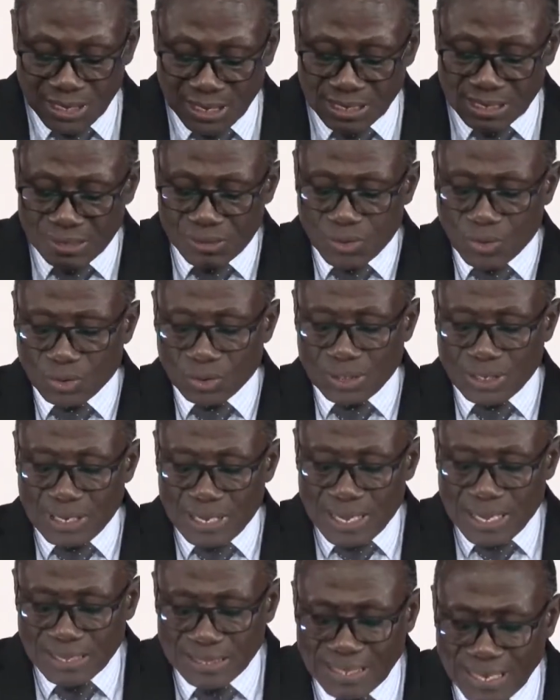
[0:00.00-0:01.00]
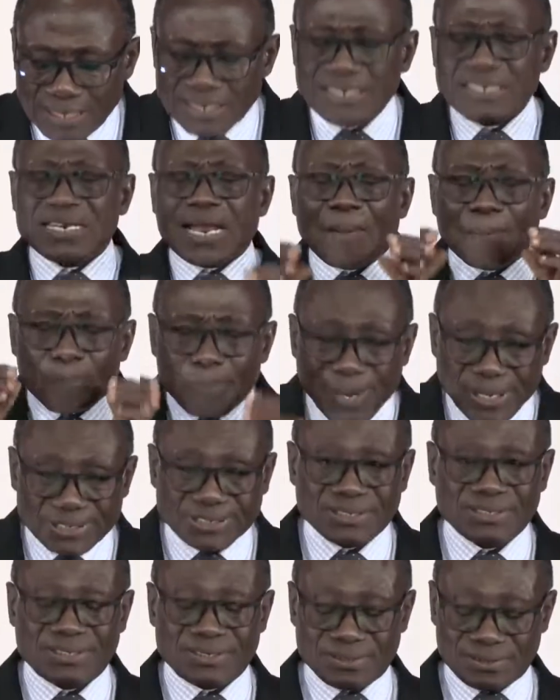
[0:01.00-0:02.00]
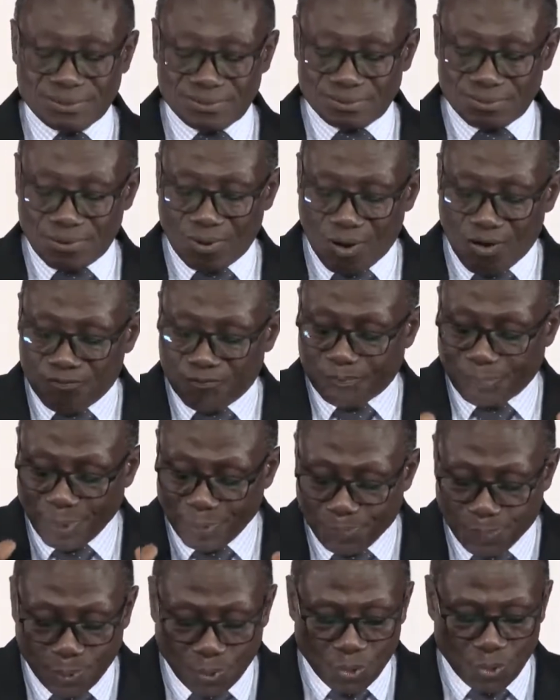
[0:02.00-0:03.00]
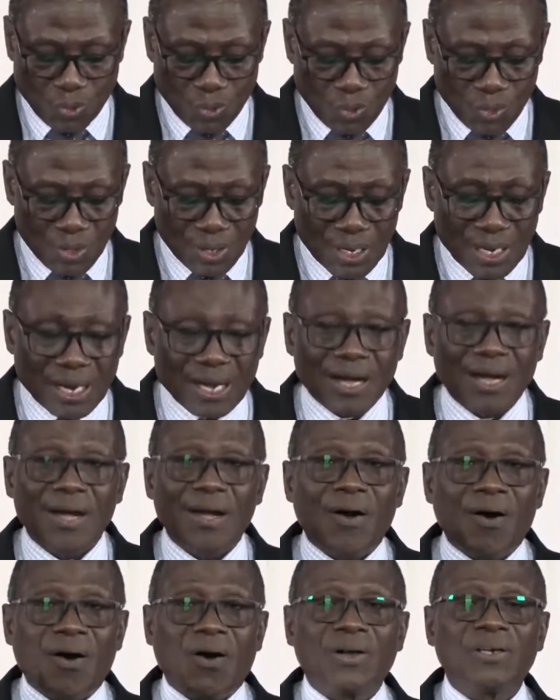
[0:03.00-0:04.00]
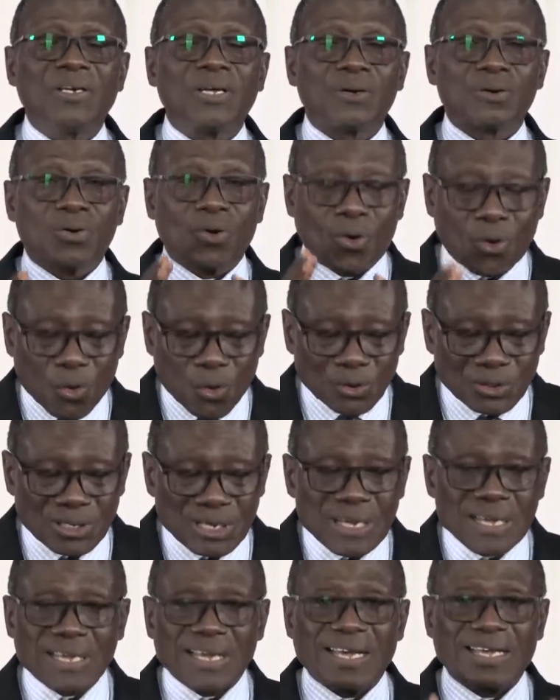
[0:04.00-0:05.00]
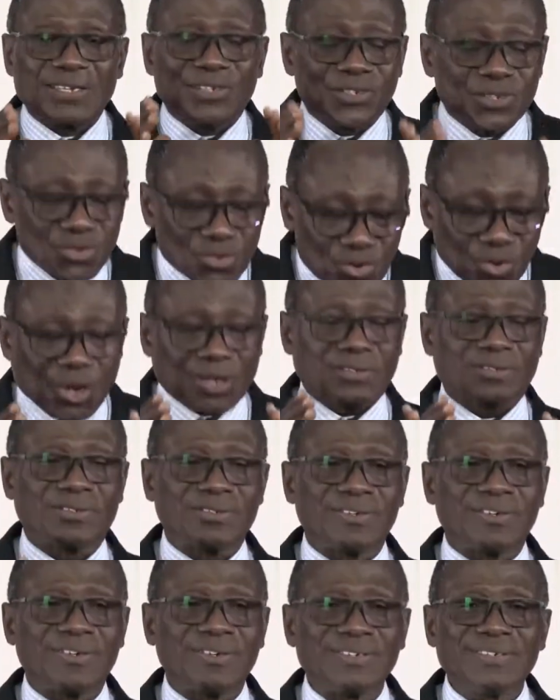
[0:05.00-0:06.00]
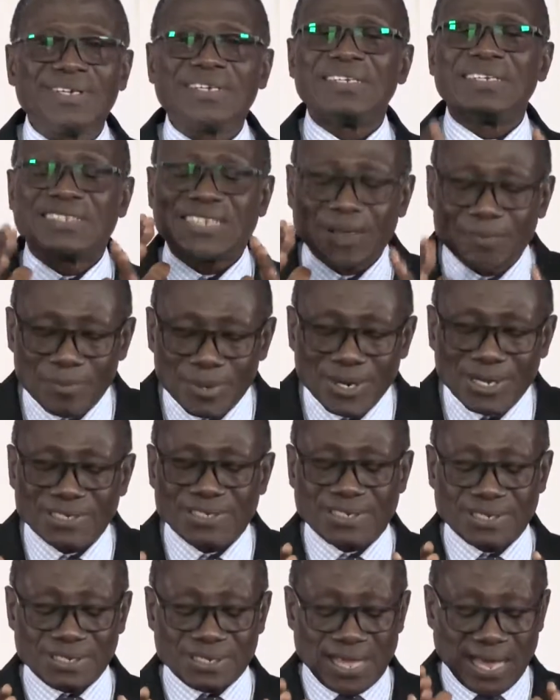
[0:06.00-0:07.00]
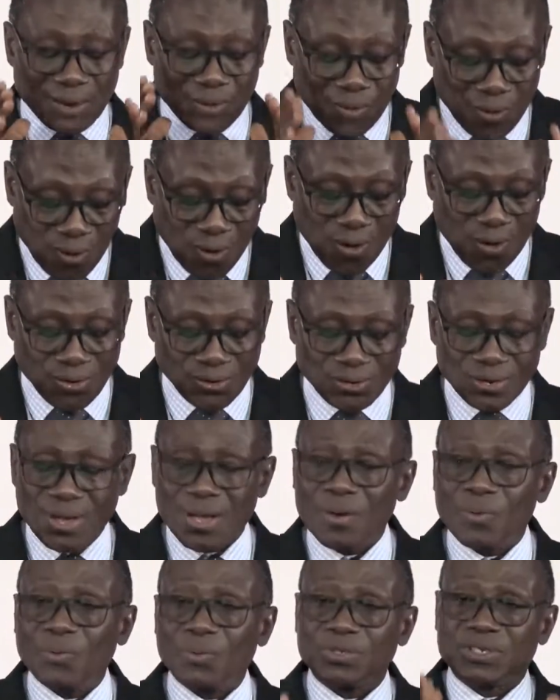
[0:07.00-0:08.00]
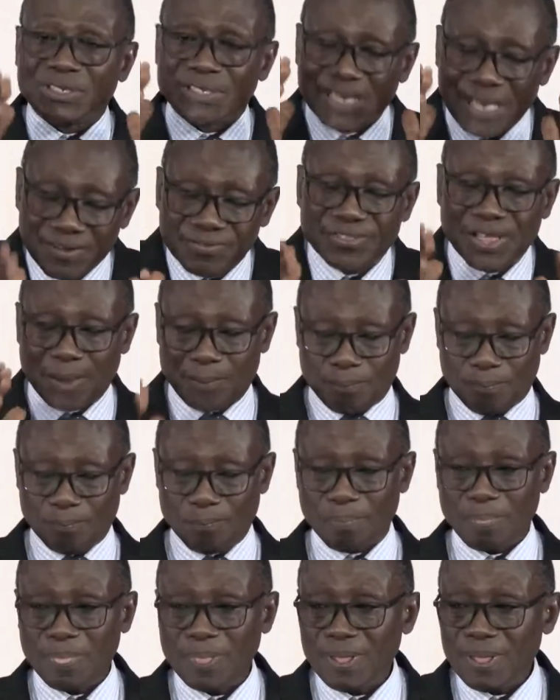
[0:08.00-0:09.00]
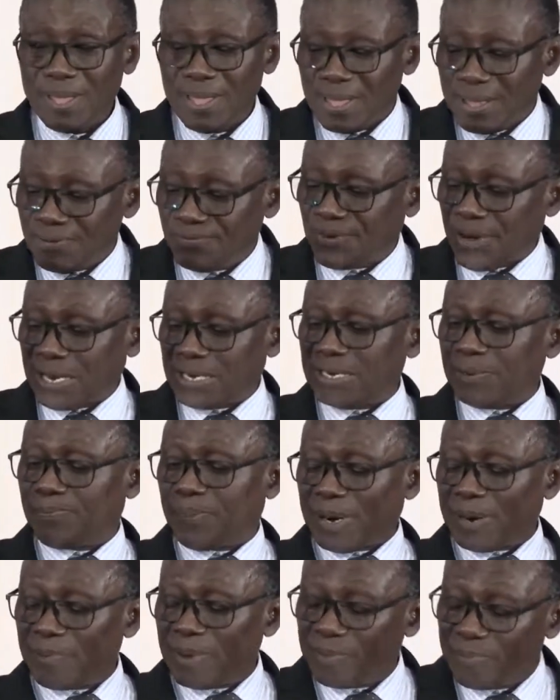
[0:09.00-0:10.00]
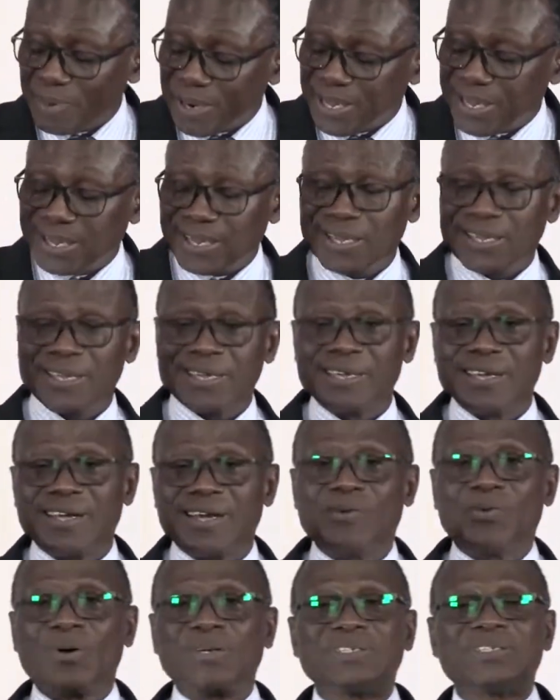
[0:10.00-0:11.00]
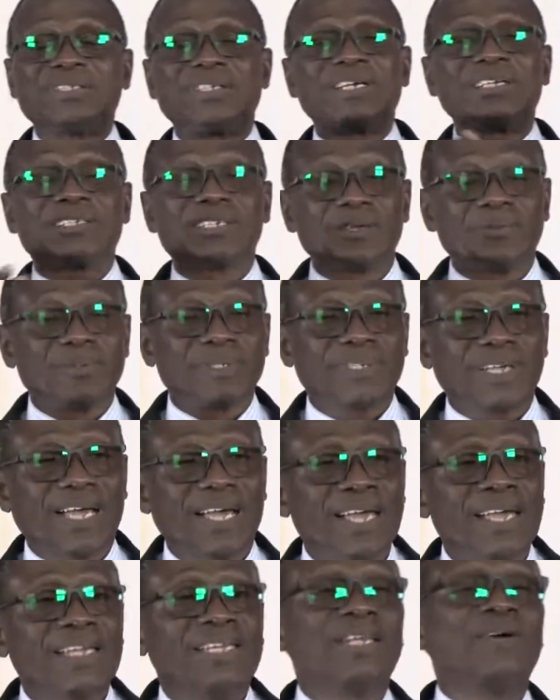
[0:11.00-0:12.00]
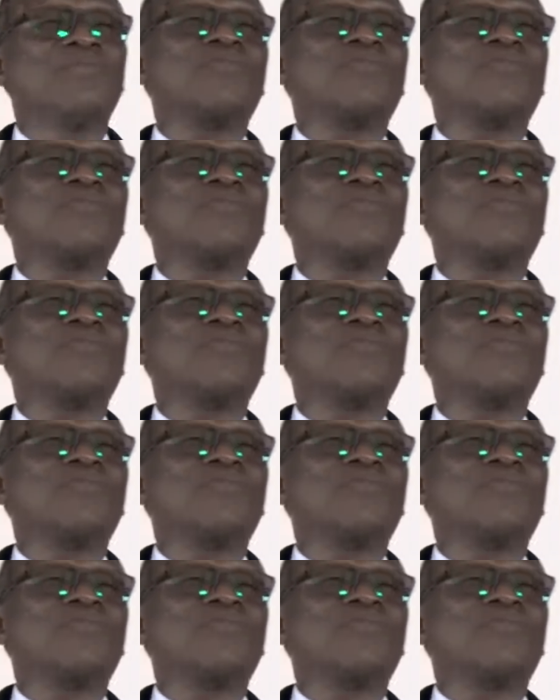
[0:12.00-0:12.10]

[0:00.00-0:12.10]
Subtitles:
You know, the numbers of people on the road is not the determination that God will save them. In fact, nipon bebre I want to say is the